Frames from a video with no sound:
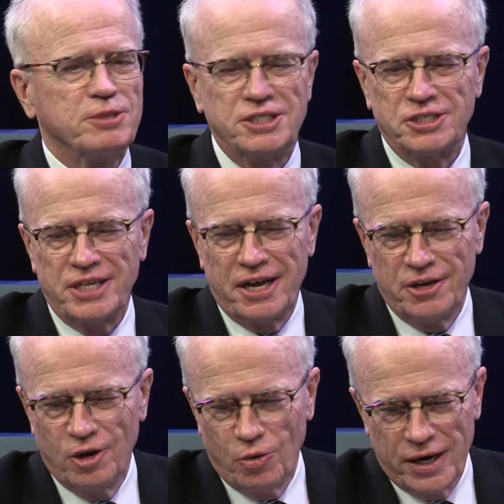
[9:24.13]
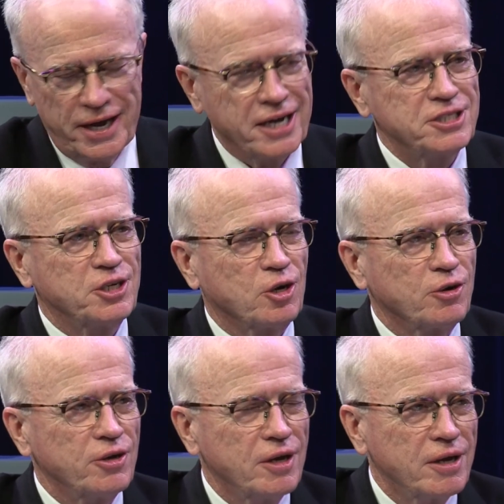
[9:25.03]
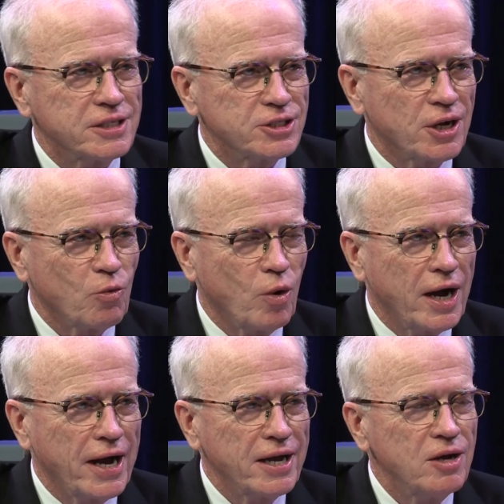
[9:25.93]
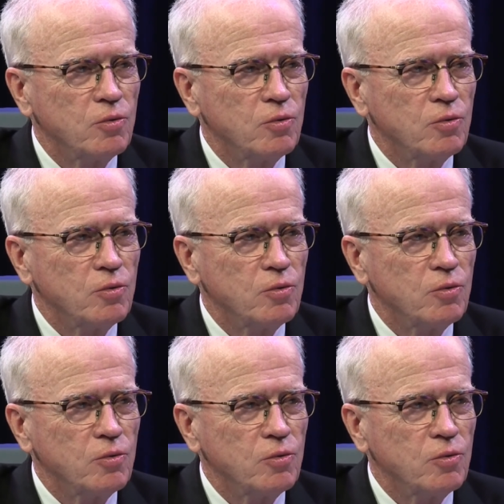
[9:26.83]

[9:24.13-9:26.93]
It's just not, you don't want X here instead of Y.